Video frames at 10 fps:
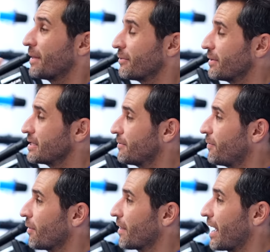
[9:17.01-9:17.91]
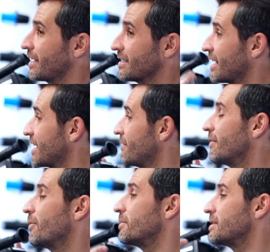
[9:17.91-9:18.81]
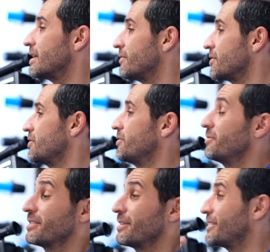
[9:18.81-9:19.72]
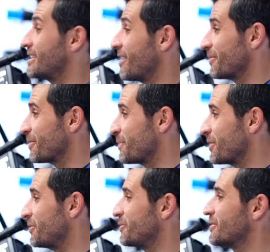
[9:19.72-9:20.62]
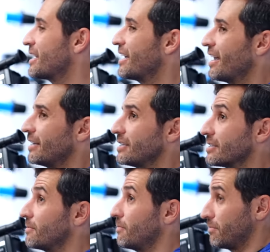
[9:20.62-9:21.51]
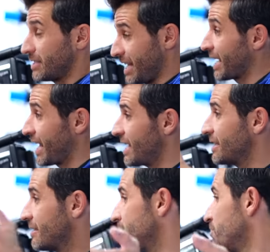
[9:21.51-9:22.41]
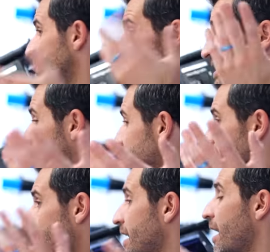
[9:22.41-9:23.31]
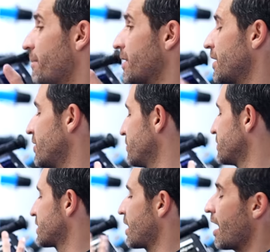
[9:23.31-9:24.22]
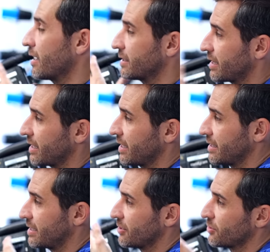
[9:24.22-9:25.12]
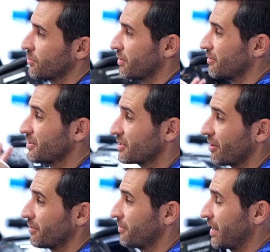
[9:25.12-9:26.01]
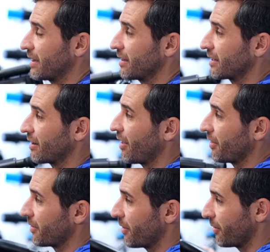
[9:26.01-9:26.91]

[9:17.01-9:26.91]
And the reason for that is that even though it was never used, it was never abused, just decades sitting and not being used caused things to just sort of start failing on their